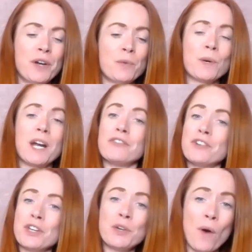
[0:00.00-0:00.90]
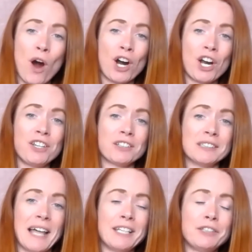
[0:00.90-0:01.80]
and wherever you are in your
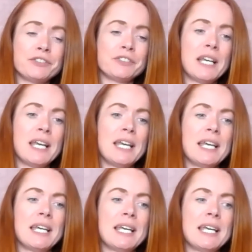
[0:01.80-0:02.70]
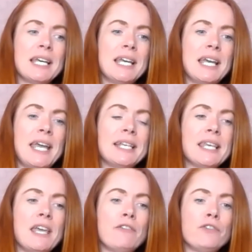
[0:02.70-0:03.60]
life, is
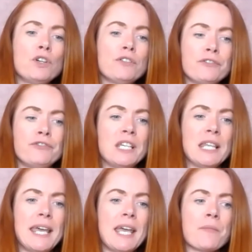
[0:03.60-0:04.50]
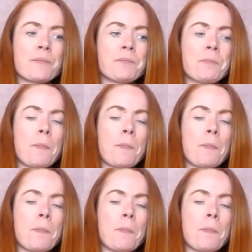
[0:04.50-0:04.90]
if you're feeling